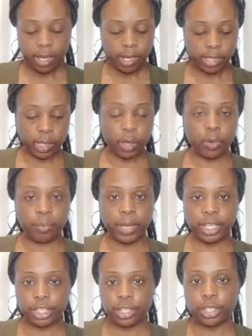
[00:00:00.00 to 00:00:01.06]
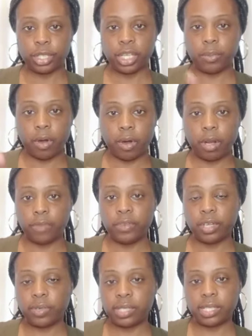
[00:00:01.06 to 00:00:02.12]
so make sure you keep all of
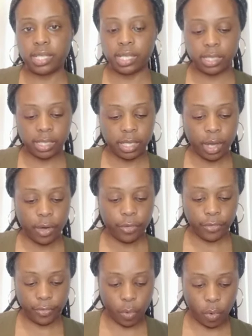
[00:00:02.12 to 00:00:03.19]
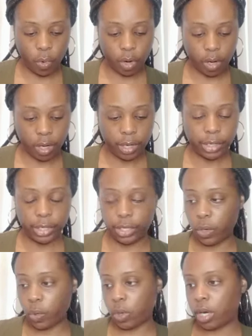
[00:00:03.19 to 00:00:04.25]
your receipts for
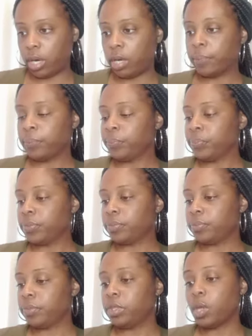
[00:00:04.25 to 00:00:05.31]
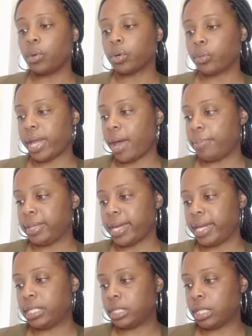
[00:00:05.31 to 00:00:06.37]
your notary
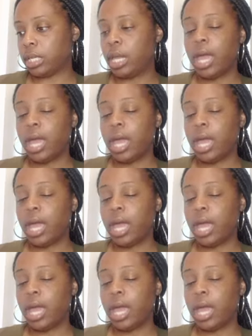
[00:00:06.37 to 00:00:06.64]
application.